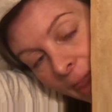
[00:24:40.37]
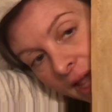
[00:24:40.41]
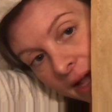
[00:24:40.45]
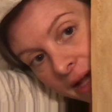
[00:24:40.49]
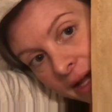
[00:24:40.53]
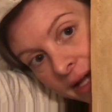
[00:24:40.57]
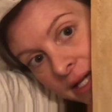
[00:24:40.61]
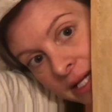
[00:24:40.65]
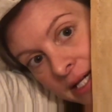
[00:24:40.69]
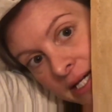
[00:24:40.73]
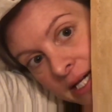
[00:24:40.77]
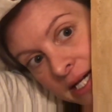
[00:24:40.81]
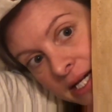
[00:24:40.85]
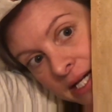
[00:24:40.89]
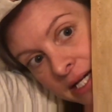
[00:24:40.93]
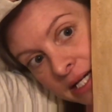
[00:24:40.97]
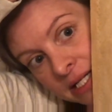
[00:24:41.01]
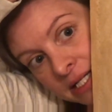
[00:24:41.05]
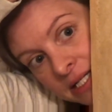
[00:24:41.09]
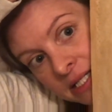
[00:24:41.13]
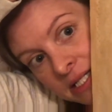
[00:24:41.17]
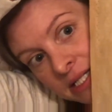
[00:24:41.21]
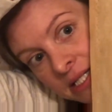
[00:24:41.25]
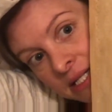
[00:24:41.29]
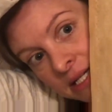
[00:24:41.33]

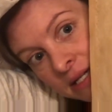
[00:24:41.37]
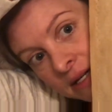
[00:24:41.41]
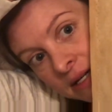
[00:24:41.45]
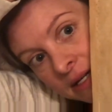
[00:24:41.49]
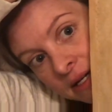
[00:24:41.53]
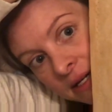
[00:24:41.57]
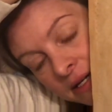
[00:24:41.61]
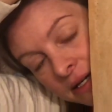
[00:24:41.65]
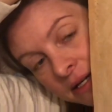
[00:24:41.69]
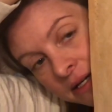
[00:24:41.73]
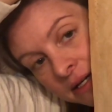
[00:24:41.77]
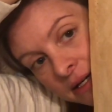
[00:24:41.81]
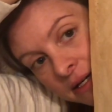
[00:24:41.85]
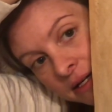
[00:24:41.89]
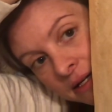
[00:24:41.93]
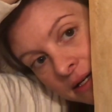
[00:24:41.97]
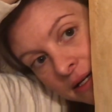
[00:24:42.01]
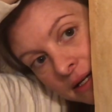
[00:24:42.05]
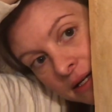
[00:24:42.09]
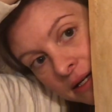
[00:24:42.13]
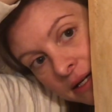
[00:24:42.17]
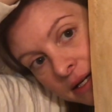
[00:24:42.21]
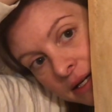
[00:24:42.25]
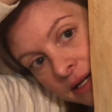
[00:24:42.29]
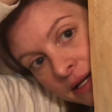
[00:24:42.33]
And
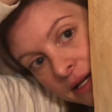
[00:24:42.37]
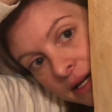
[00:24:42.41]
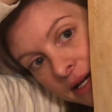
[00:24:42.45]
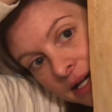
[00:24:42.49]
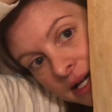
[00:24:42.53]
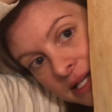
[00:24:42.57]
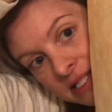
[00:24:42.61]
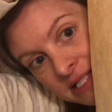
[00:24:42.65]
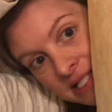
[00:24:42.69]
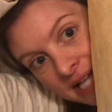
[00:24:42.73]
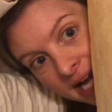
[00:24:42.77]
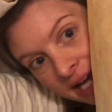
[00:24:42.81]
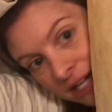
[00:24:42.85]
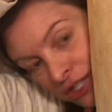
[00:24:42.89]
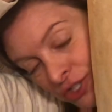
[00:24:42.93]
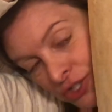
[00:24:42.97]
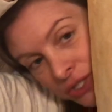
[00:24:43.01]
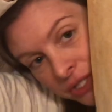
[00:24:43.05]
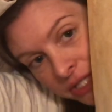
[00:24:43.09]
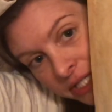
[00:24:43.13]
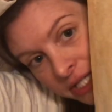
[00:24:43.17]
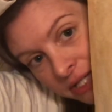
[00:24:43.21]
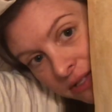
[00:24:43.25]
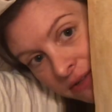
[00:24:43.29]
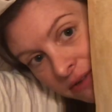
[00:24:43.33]
it's
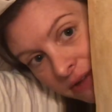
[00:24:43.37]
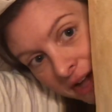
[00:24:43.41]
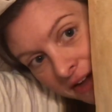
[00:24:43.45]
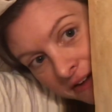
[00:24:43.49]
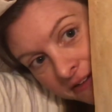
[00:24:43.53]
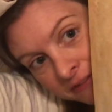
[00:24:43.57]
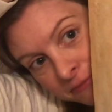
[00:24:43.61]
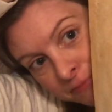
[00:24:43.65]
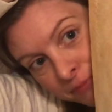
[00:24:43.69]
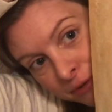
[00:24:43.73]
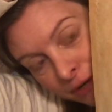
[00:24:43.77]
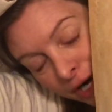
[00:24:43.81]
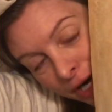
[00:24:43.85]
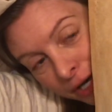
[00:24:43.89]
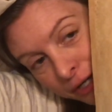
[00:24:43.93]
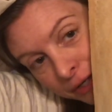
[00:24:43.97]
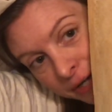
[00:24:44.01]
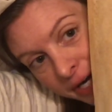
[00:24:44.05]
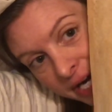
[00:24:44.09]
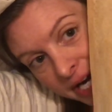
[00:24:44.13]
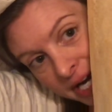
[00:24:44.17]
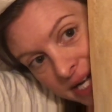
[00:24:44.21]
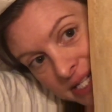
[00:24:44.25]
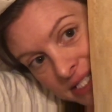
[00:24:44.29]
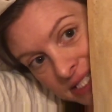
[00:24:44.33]
actually a lot of
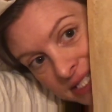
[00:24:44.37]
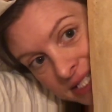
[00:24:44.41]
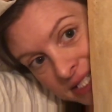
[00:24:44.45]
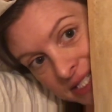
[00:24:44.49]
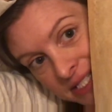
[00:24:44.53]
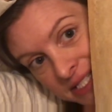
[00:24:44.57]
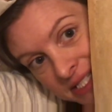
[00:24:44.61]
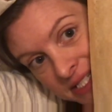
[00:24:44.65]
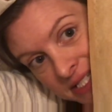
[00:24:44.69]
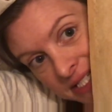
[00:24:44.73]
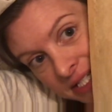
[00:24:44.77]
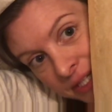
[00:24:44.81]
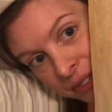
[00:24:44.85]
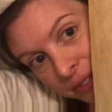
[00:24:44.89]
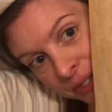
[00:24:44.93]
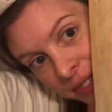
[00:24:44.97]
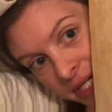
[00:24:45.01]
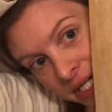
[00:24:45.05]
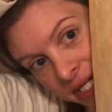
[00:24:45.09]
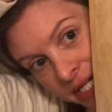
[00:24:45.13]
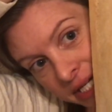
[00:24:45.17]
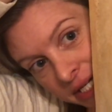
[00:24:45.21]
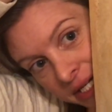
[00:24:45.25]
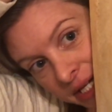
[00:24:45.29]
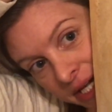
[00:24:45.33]
progress
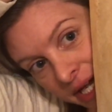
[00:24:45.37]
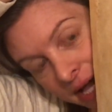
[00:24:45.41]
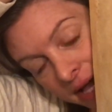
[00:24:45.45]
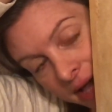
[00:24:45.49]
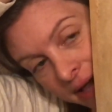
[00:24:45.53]
considering